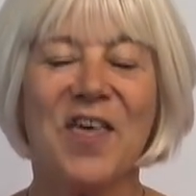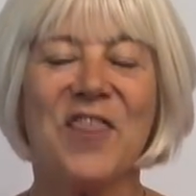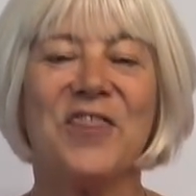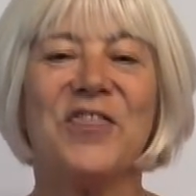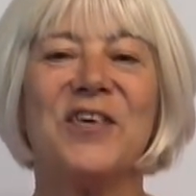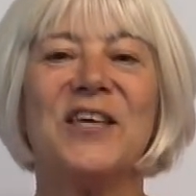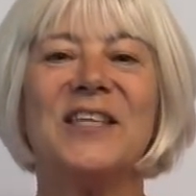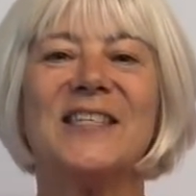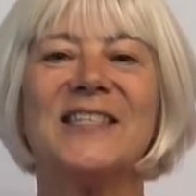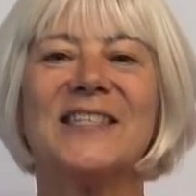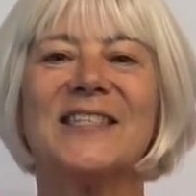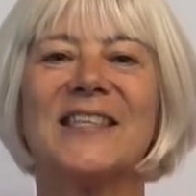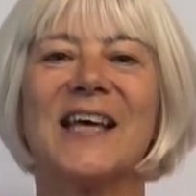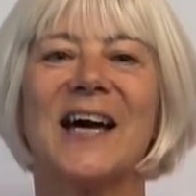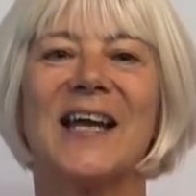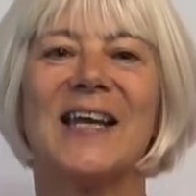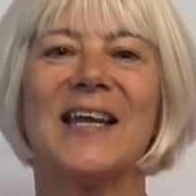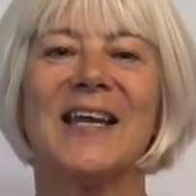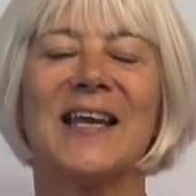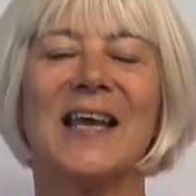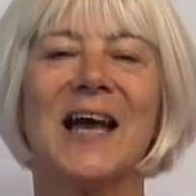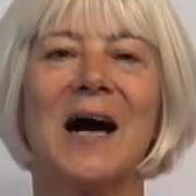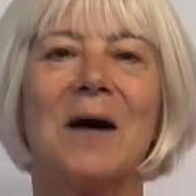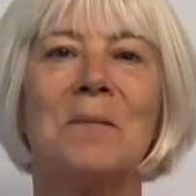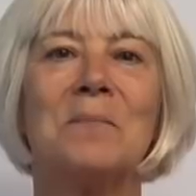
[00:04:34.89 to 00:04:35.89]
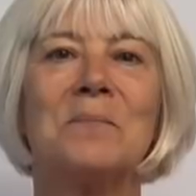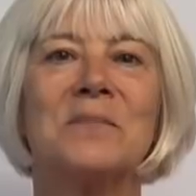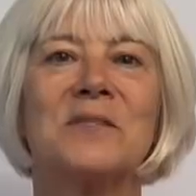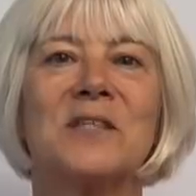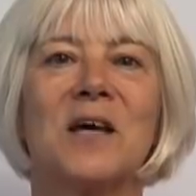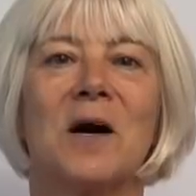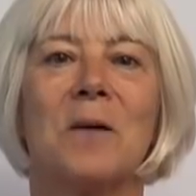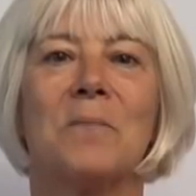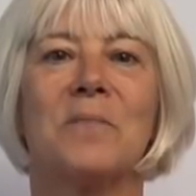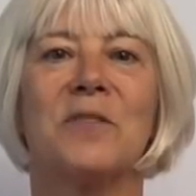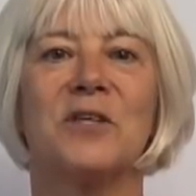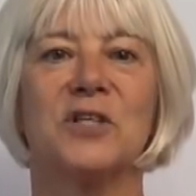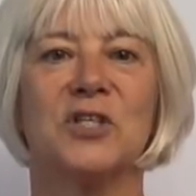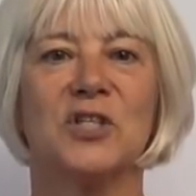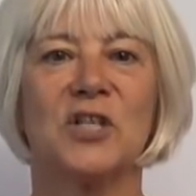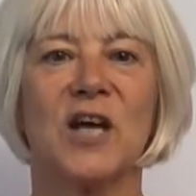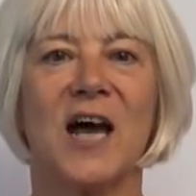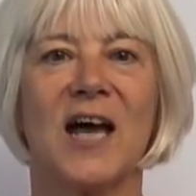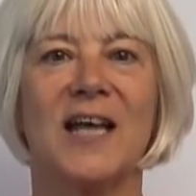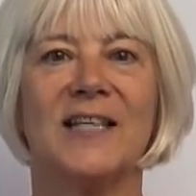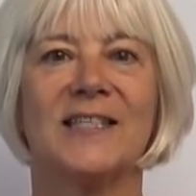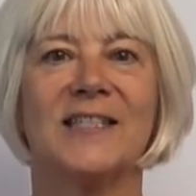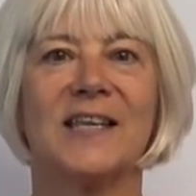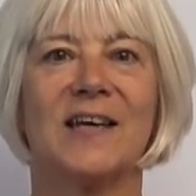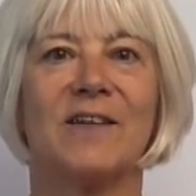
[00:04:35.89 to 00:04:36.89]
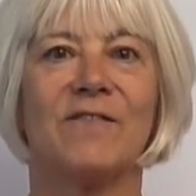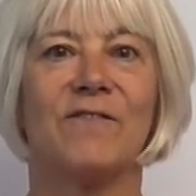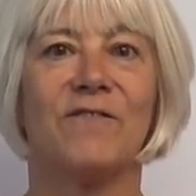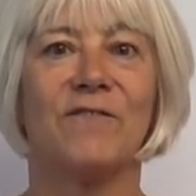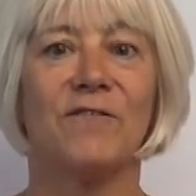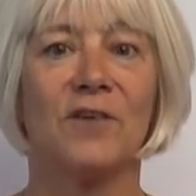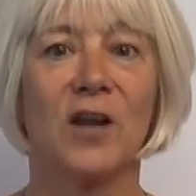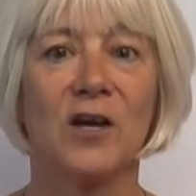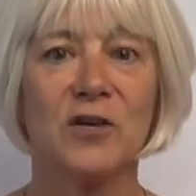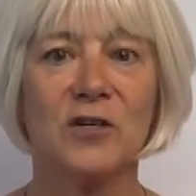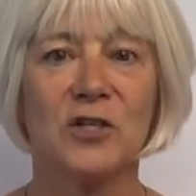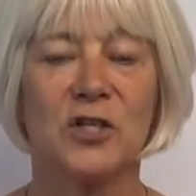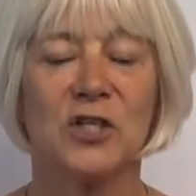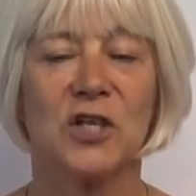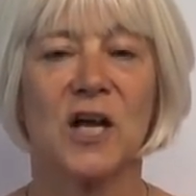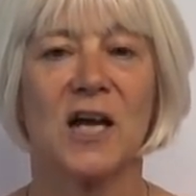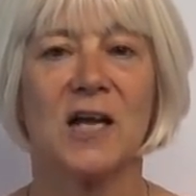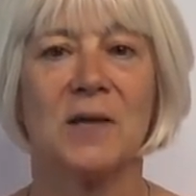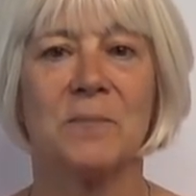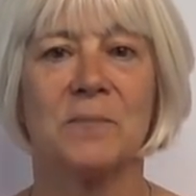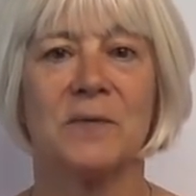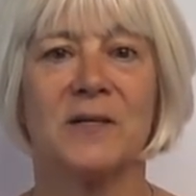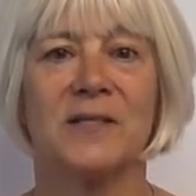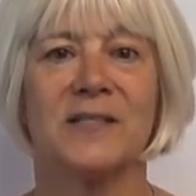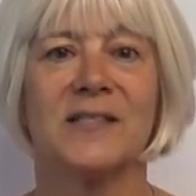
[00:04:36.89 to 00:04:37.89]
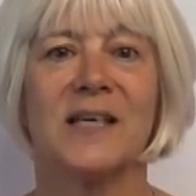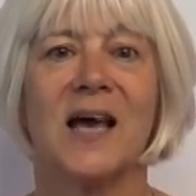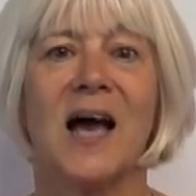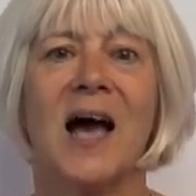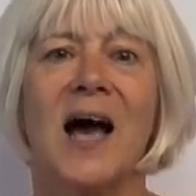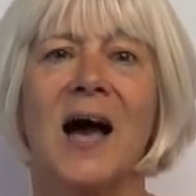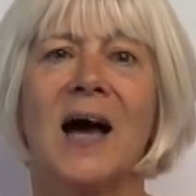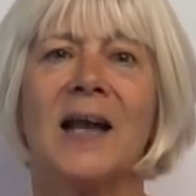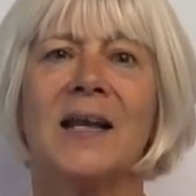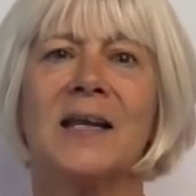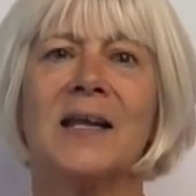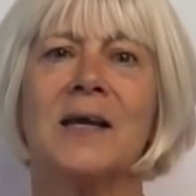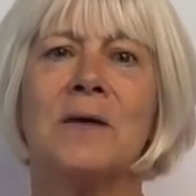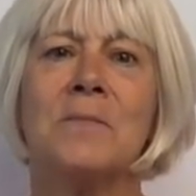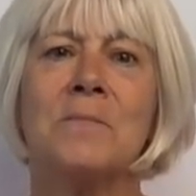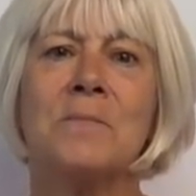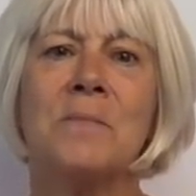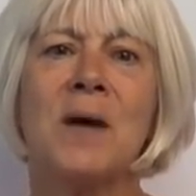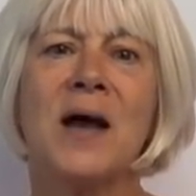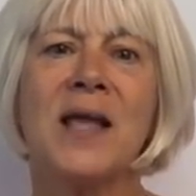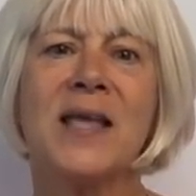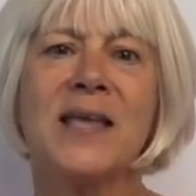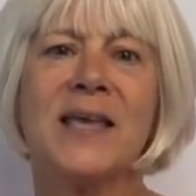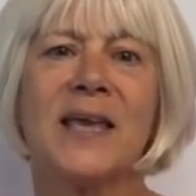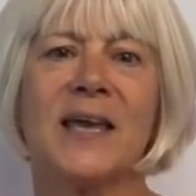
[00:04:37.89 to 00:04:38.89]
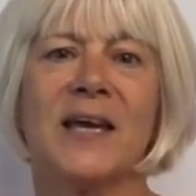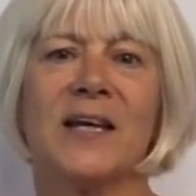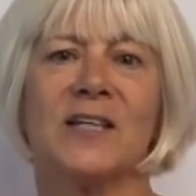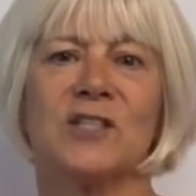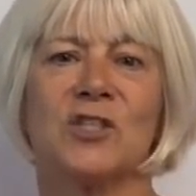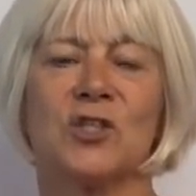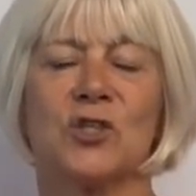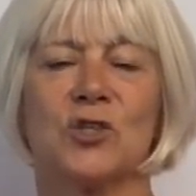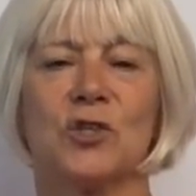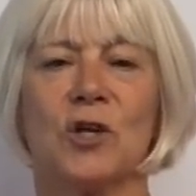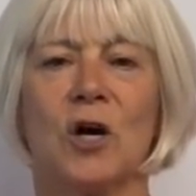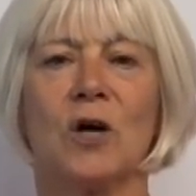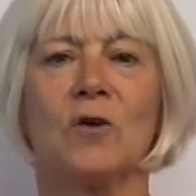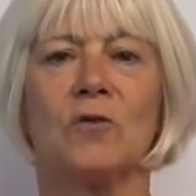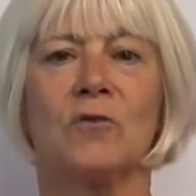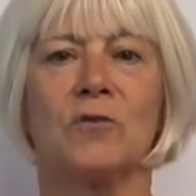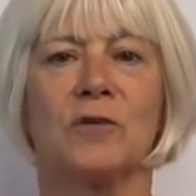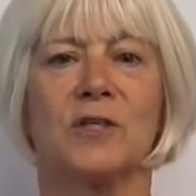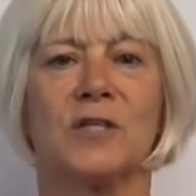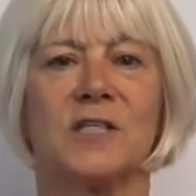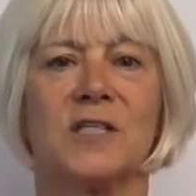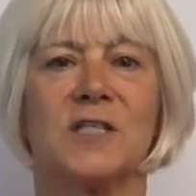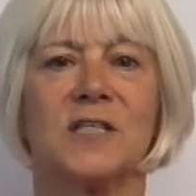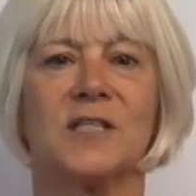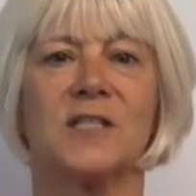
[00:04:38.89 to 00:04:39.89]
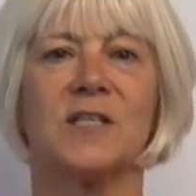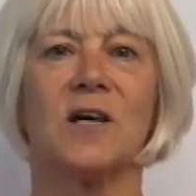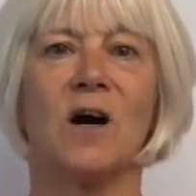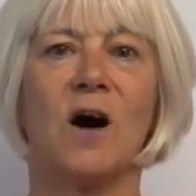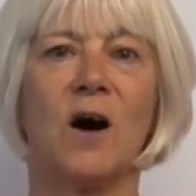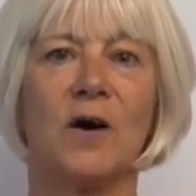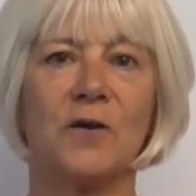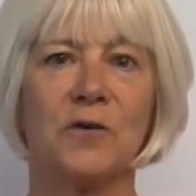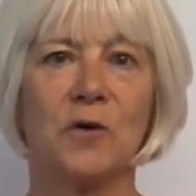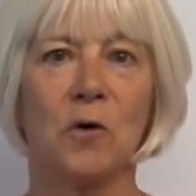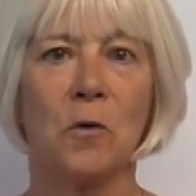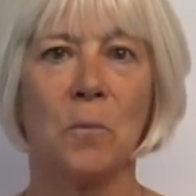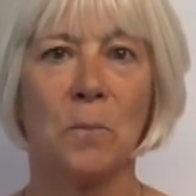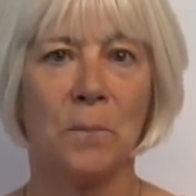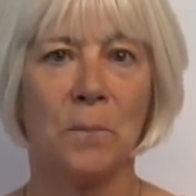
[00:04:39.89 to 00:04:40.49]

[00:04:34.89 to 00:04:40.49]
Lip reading: This then gums up the jets and float chambers and can make it a struggle to start your